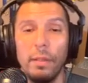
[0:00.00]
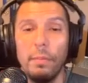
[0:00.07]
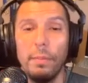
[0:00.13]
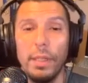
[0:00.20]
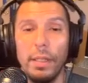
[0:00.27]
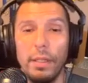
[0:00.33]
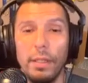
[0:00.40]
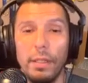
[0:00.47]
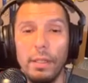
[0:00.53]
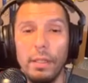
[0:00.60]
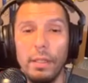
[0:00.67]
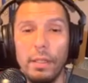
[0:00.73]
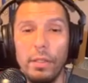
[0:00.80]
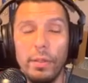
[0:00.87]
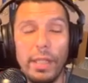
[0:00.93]
But
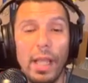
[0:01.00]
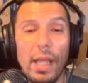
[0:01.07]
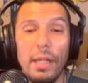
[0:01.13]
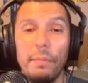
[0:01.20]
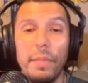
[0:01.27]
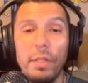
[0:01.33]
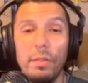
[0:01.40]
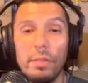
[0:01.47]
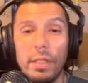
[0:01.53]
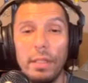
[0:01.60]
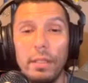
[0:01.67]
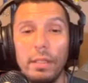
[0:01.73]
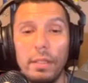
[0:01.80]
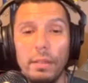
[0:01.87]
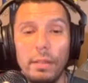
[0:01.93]
you can't abuse
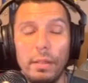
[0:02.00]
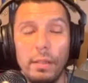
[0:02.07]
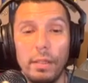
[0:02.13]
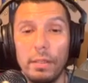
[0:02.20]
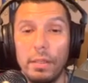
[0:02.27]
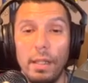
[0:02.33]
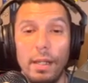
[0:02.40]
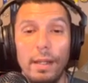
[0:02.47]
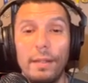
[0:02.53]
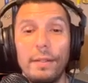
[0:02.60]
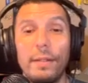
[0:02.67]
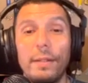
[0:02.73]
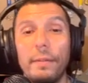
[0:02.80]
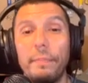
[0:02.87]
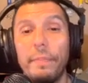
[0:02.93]
it. There's
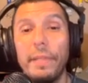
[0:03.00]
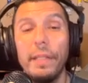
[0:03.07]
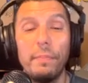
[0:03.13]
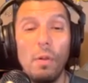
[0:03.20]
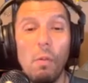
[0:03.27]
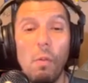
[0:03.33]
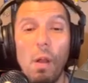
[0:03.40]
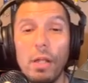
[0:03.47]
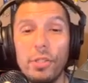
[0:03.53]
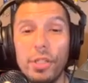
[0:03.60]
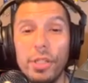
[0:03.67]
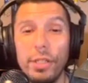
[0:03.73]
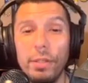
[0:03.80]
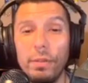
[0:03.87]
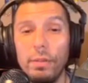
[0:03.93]
other people
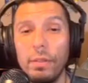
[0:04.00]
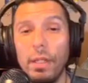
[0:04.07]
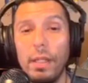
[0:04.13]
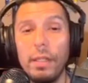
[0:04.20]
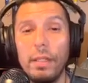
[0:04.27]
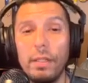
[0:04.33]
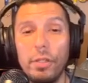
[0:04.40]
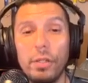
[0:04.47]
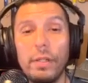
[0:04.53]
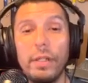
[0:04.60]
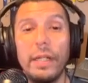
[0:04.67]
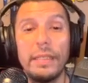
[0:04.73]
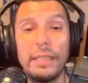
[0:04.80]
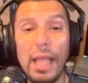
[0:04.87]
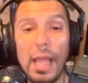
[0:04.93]
watching you and you're an
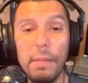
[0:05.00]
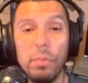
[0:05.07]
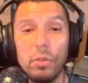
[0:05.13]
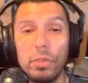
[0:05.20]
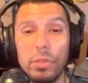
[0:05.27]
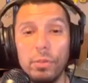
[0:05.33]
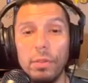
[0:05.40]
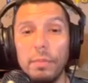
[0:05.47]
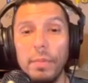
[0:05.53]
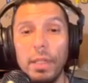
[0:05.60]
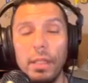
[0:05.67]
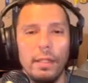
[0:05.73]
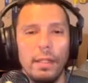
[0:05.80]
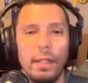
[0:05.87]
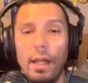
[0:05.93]
example to them.
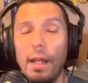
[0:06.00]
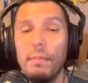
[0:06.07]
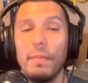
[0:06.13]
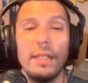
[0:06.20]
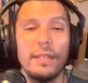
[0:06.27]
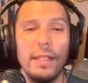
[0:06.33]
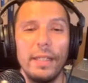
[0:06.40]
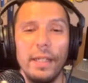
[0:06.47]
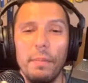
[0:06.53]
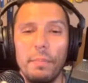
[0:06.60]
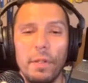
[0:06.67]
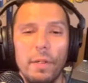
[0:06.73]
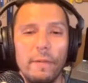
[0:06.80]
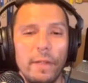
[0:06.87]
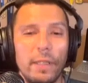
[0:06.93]
I'm not saying I'm
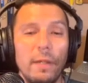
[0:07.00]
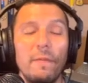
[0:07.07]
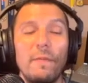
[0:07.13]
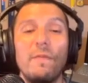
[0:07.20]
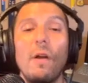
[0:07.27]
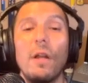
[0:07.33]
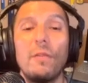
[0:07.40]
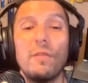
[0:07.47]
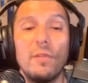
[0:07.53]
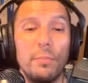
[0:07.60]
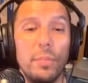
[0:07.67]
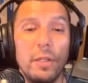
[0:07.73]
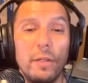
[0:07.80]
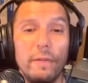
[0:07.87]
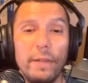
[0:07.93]
perfect. I'm far from
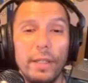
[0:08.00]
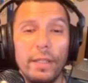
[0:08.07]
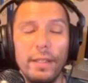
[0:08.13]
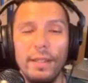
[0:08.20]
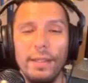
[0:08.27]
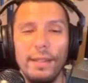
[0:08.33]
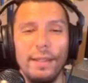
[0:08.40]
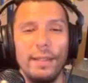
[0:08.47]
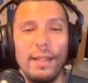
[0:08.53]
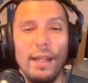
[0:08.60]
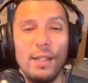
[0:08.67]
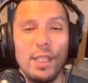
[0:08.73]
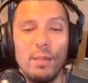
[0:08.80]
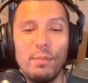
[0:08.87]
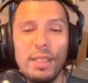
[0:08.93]
perfect. A lot
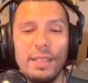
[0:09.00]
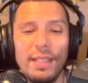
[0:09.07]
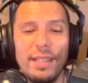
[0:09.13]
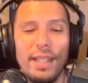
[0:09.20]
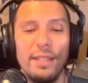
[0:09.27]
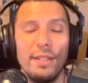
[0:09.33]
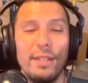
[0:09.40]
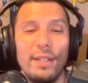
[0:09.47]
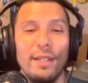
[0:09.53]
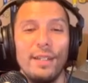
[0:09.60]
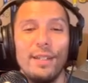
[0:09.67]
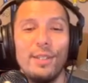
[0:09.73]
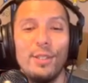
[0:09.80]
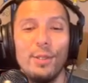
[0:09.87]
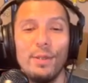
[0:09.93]
of times I say,
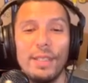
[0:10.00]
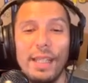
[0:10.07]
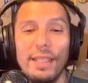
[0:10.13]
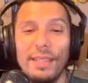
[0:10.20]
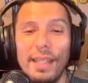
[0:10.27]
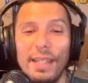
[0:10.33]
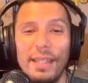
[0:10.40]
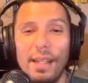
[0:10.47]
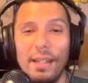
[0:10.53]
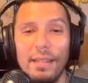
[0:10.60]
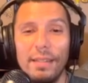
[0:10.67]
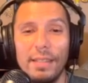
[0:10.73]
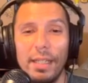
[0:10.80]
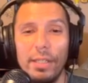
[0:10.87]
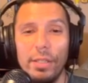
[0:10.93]
do as I say, not
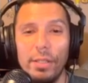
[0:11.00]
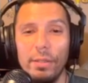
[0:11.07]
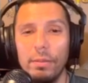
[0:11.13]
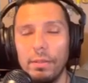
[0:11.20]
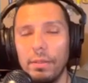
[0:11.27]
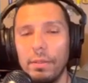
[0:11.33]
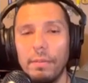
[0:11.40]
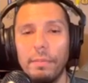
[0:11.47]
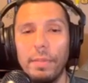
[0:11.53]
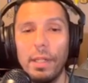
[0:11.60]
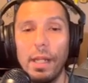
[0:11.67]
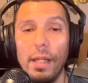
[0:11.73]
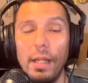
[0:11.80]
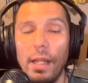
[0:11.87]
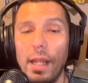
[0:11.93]
as I do. But
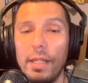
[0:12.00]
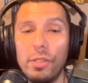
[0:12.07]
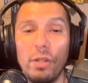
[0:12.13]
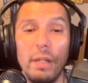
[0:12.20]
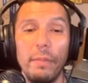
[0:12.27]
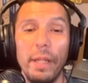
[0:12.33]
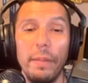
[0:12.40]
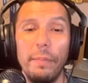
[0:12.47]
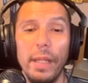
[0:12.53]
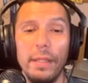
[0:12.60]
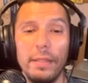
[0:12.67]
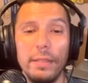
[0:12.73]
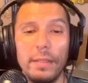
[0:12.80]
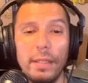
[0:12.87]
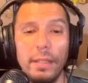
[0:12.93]
I try my
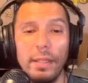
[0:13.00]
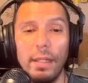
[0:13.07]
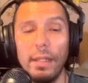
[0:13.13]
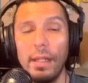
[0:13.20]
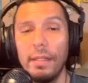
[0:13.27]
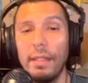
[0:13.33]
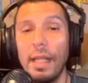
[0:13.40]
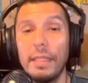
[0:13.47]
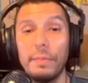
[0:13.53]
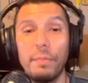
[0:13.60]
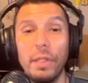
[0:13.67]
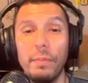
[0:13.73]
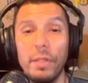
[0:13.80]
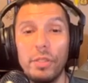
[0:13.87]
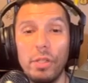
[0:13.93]
best, and that's
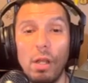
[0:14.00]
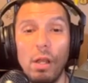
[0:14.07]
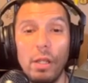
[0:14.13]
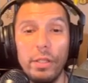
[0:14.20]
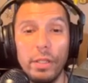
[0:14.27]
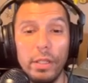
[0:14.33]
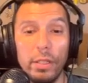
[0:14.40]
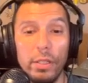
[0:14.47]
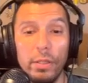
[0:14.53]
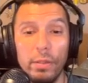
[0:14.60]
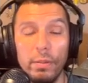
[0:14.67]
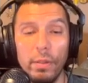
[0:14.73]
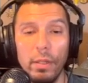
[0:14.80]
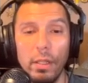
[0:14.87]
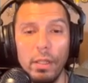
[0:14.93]
pretty much all you could do.